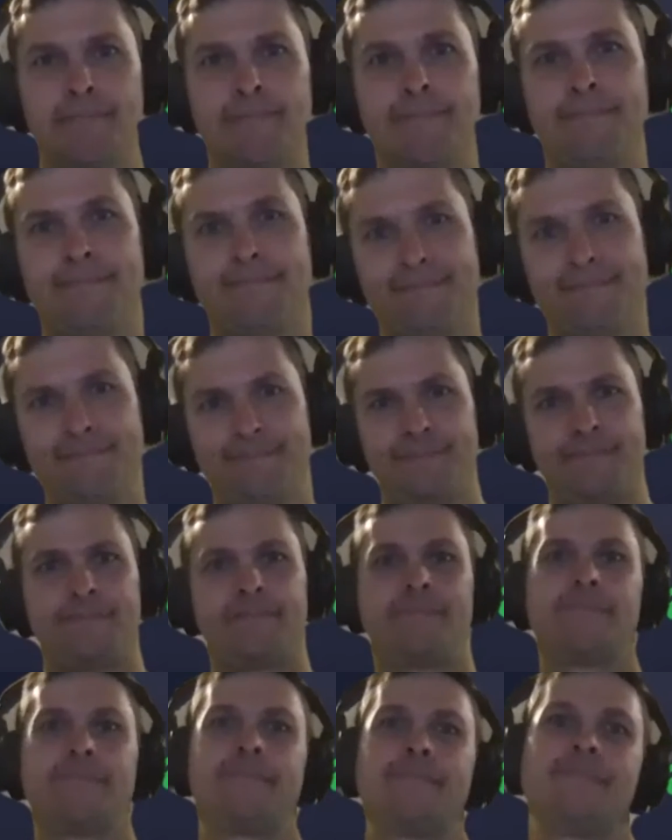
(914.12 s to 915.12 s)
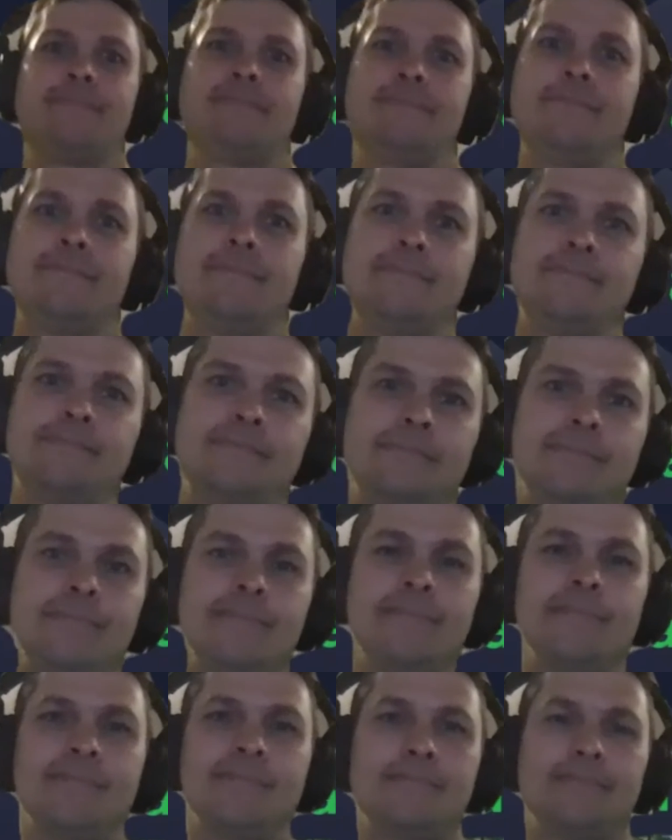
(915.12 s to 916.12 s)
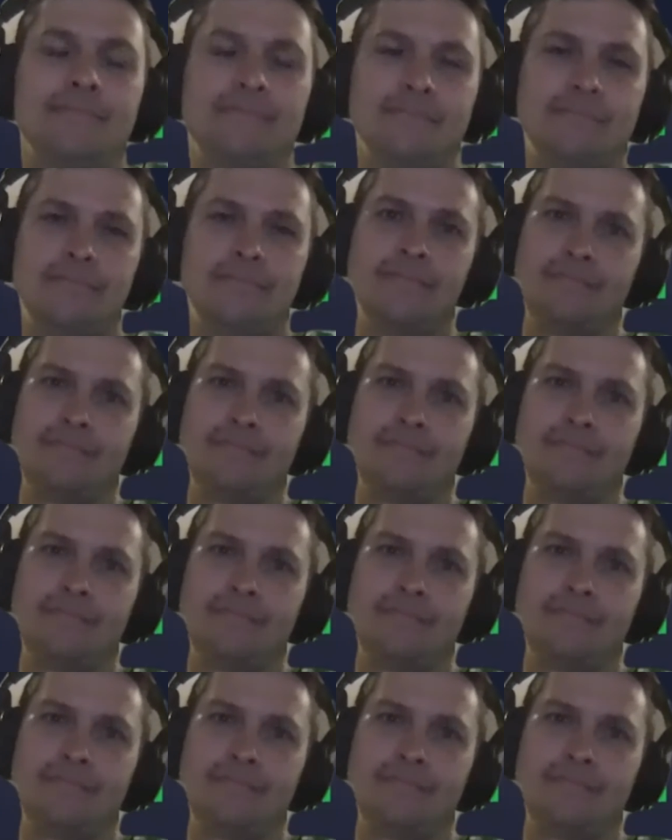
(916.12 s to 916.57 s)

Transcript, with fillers: Uh, so that's that